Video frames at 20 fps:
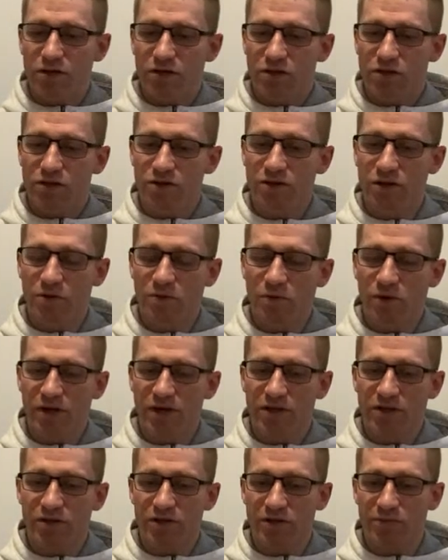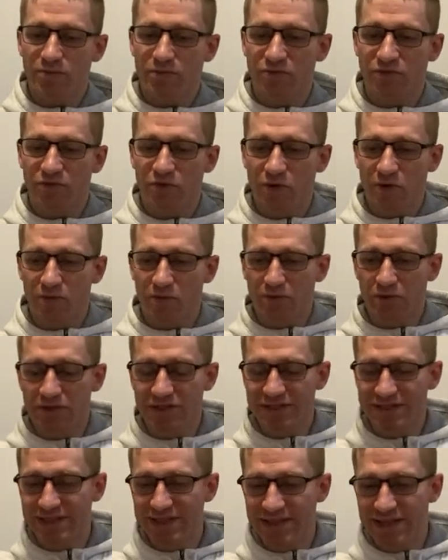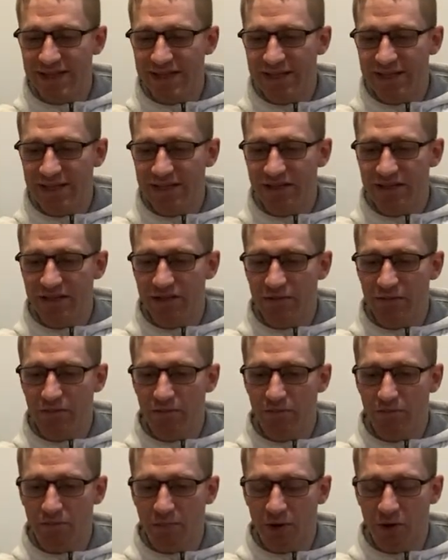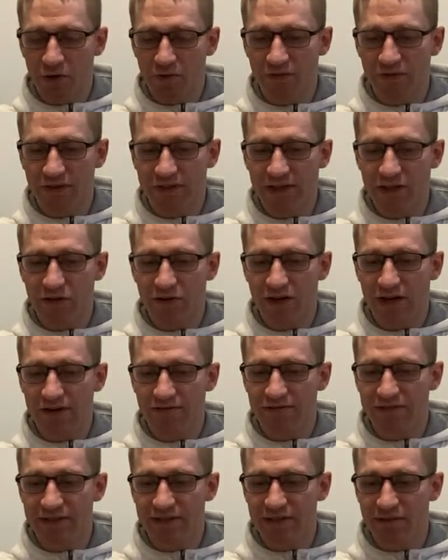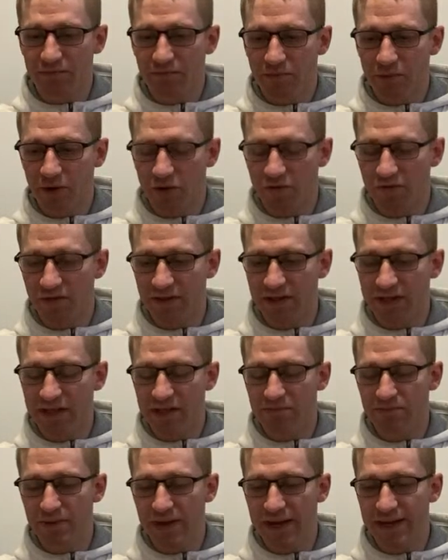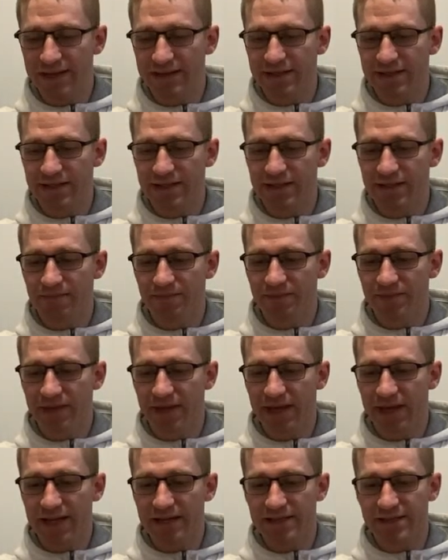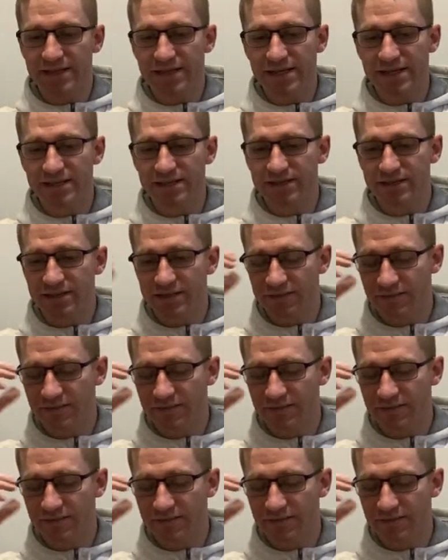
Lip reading: You don't want to look for pristine, perfectly crafted, perfectly painted antiques.